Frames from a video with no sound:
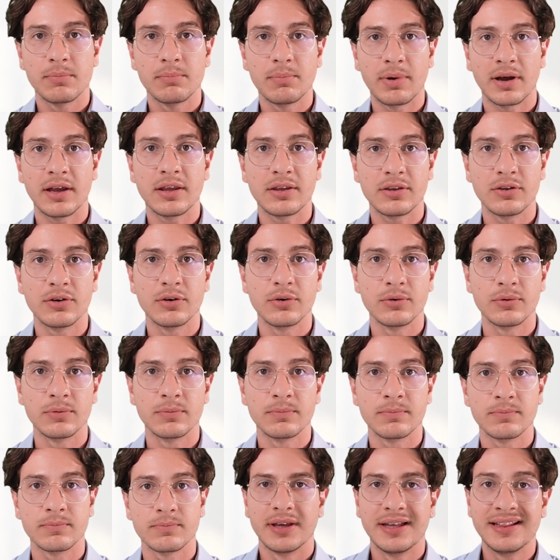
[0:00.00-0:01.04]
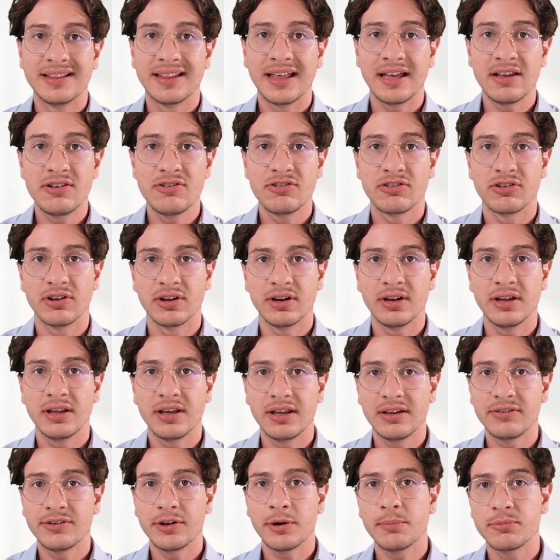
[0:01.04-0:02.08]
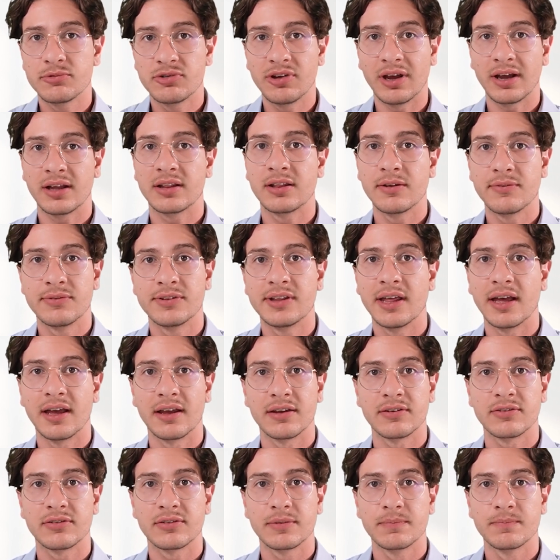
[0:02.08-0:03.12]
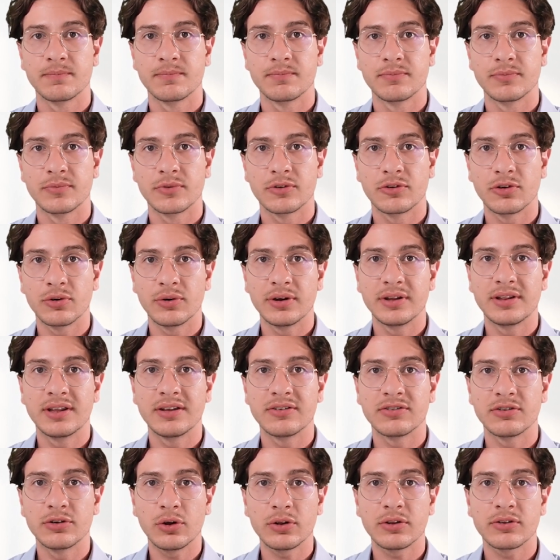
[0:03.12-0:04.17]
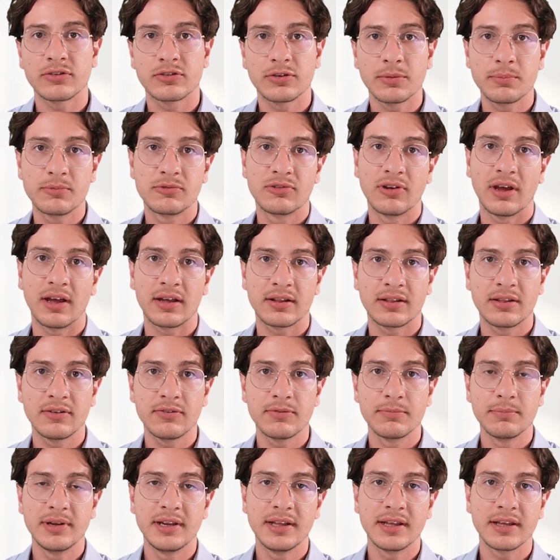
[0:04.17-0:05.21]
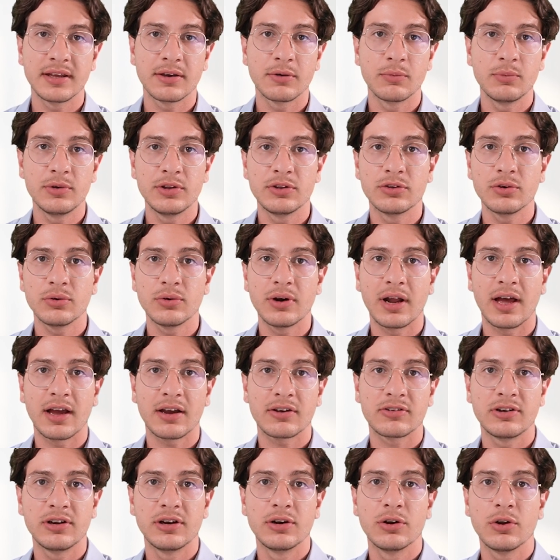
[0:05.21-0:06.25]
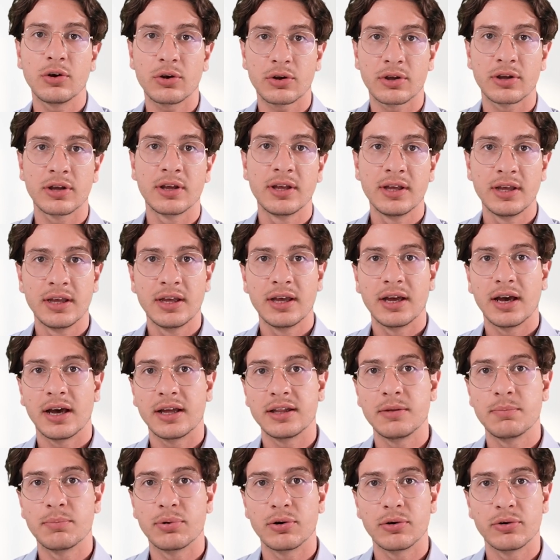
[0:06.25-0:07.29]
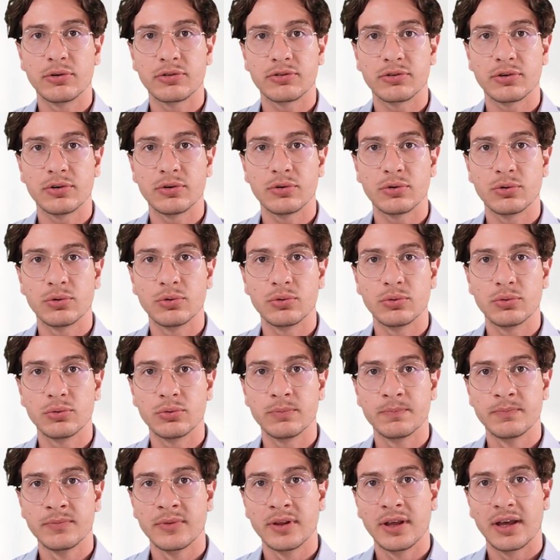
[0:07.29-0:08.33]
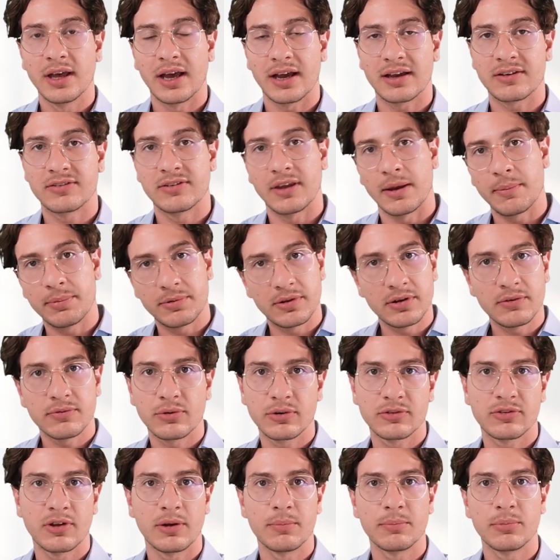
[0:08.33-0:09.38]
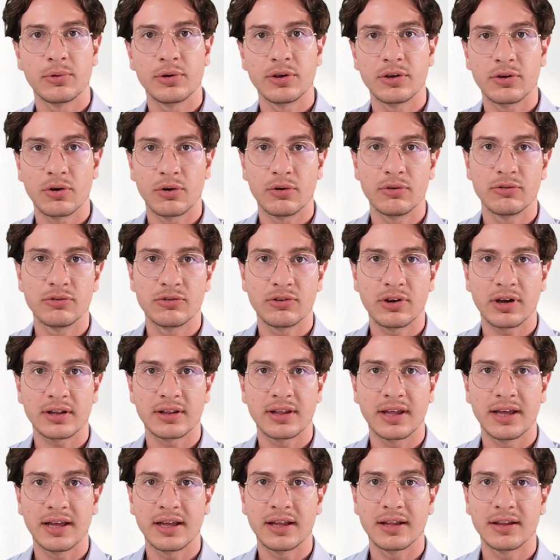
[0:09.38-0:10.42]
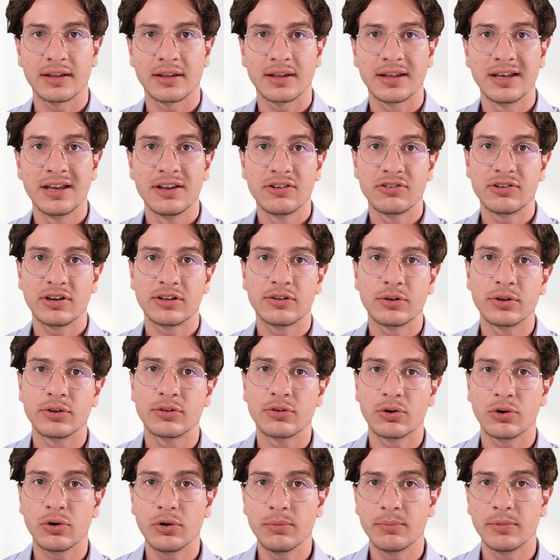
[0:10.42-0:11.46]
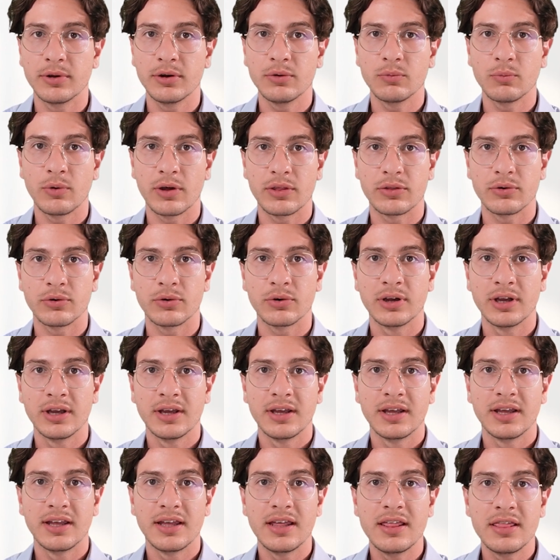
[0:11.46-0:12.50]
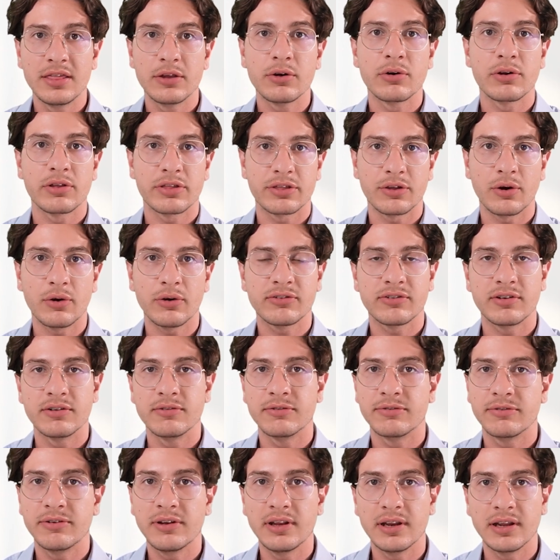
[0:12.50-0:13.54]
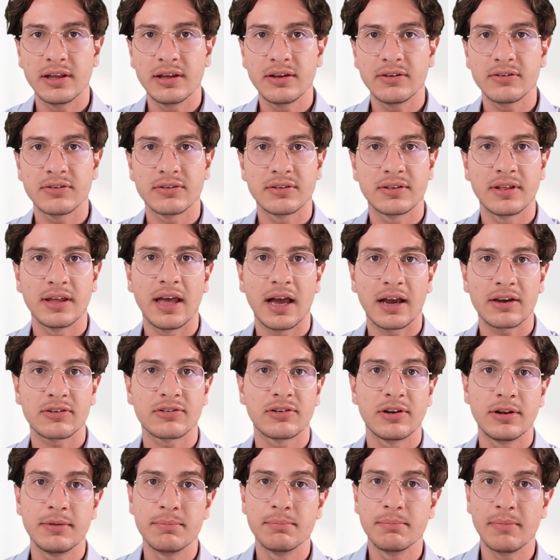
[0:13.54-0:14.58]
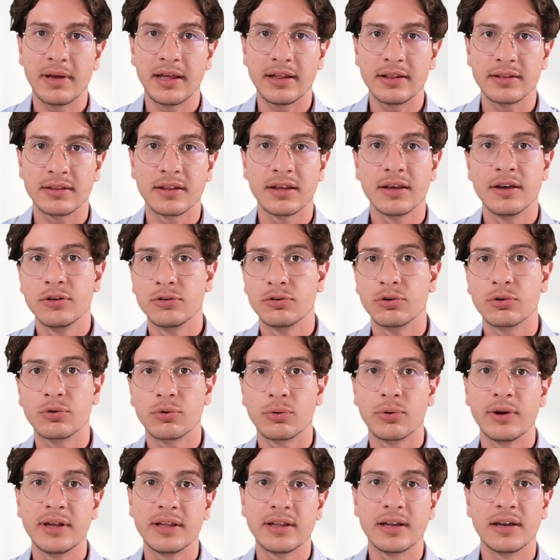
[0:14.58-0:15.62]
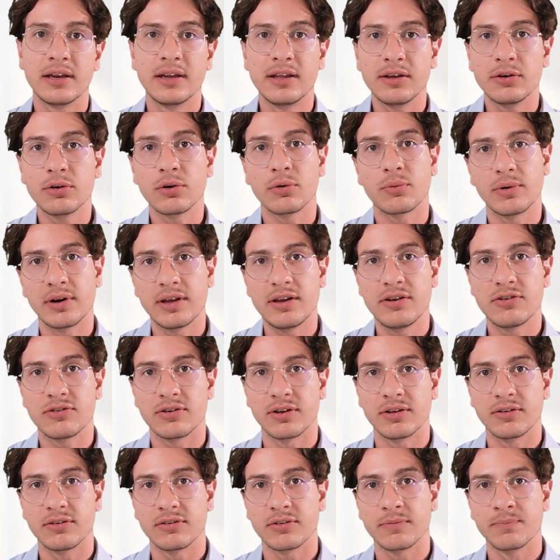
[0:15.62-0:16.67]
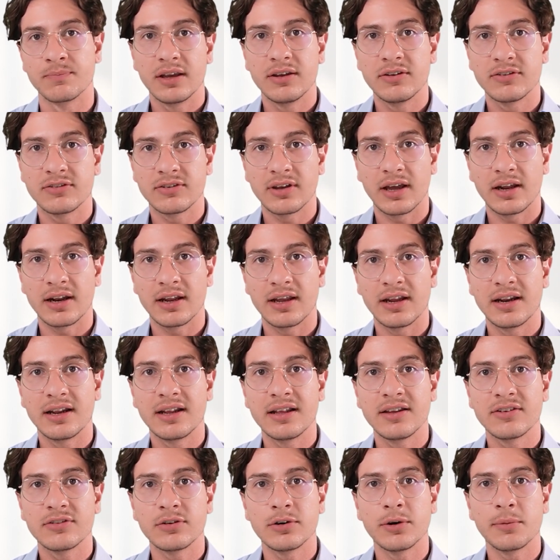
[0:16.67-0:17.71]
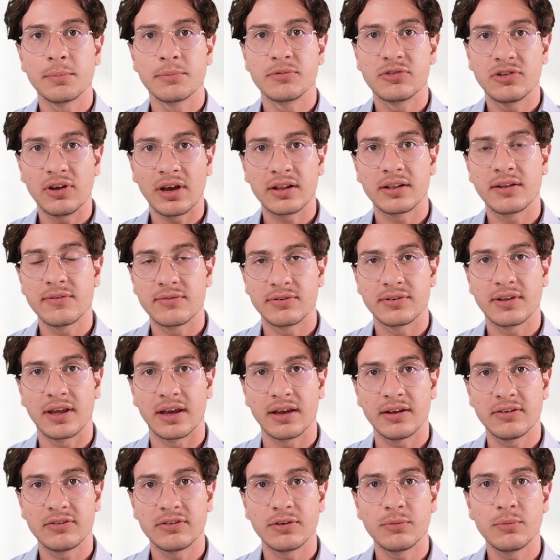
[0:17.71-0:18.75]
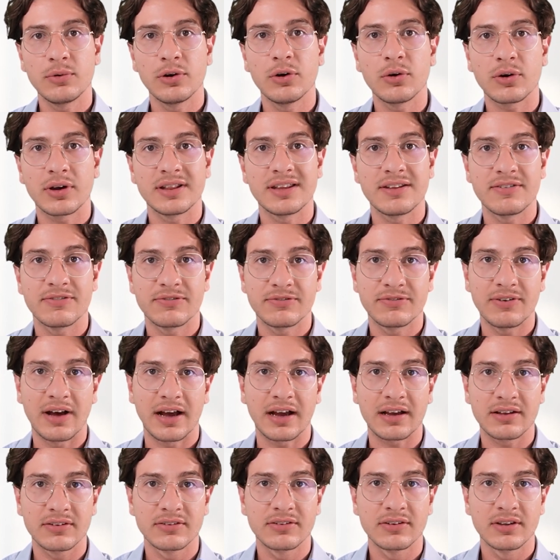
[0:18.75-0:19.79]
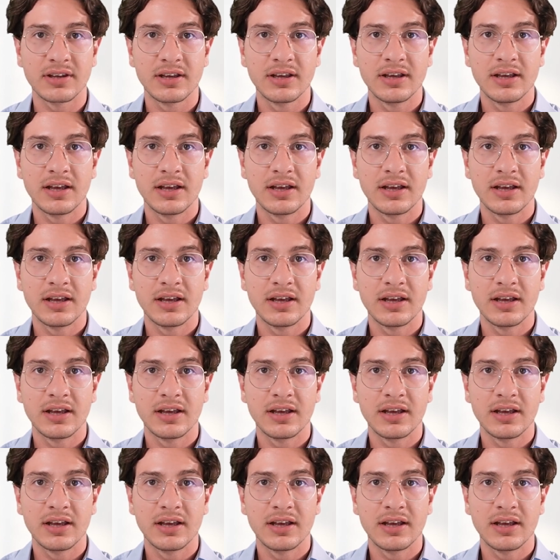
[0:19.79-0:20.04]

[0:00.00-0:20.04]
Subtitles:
by you. Intention is an objective test. So it is not subjective, meaning we don't actually look at the person who accepted, for example, a contract and try to determine whether in their thoughts and feelings they actually meant to create legal relations. Instead, it is an objective test and we look at the facts